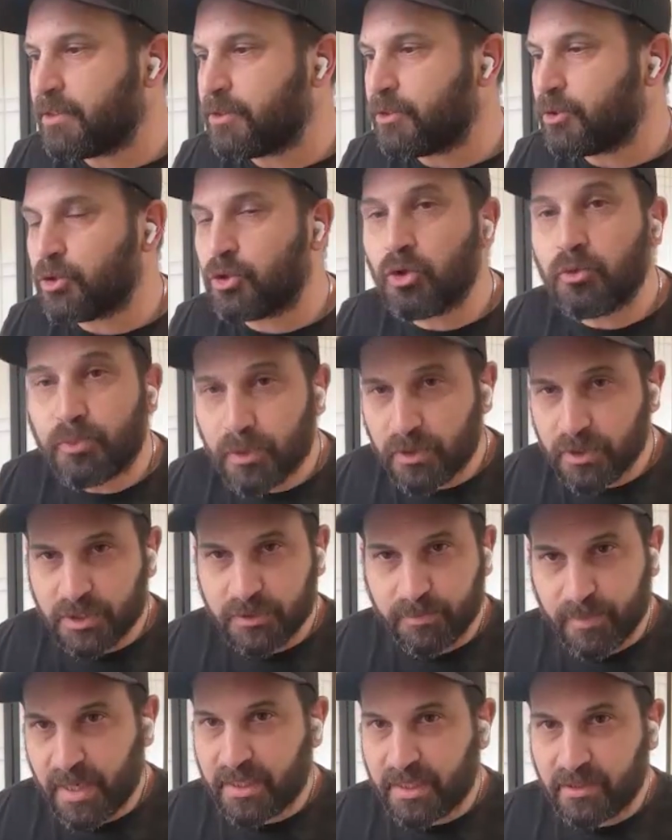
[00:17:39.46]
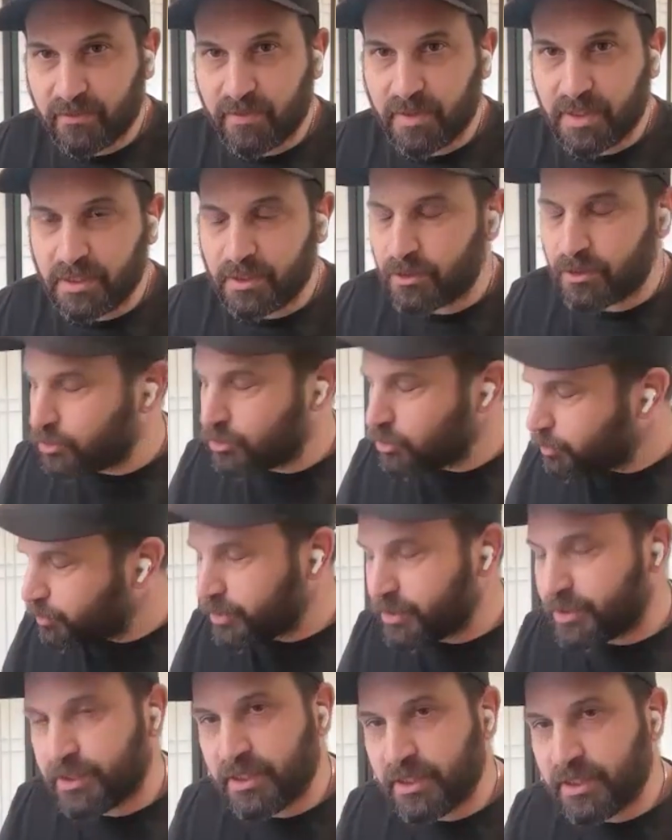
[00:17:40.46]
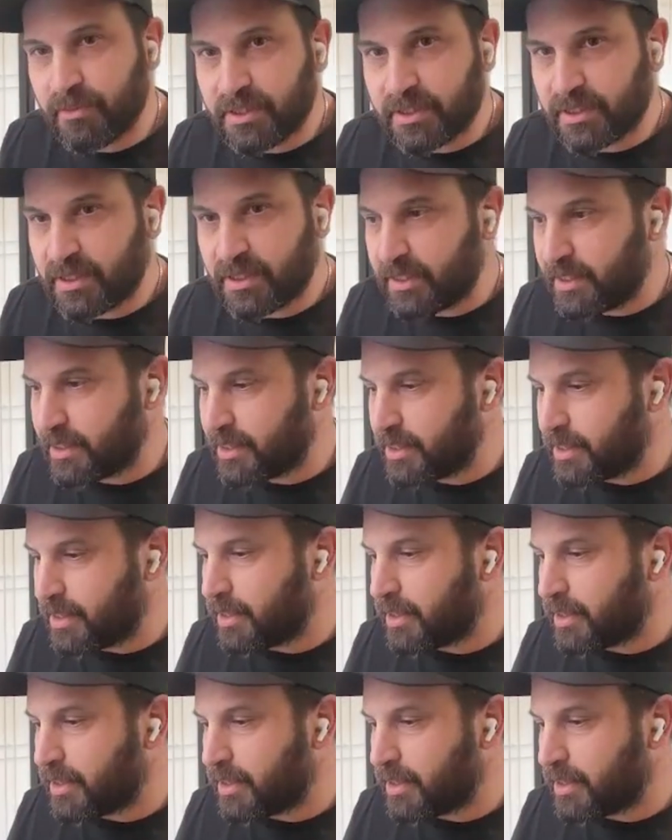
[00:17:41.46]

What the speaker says: super respectively, super seamlessly,